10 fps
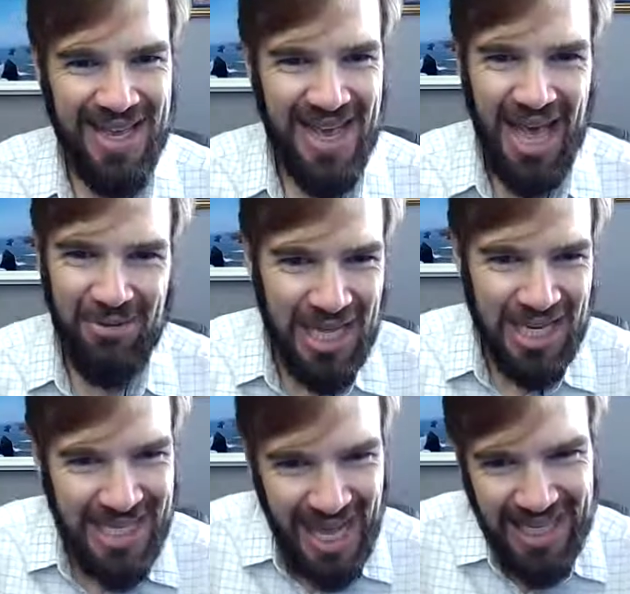and when they
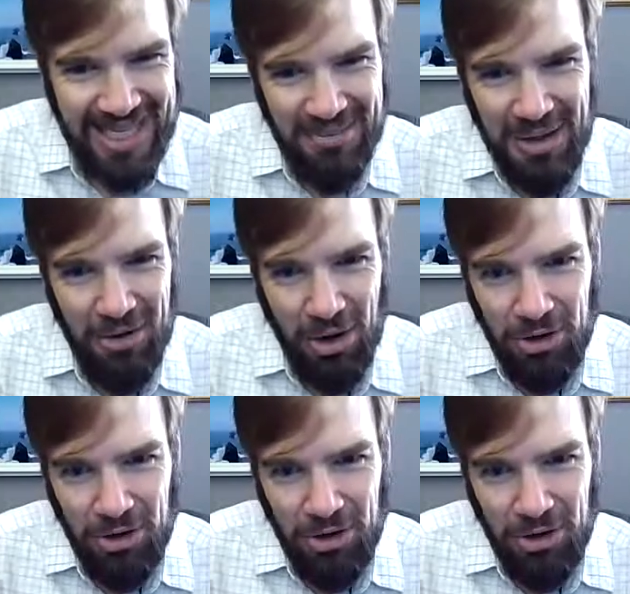tell us about our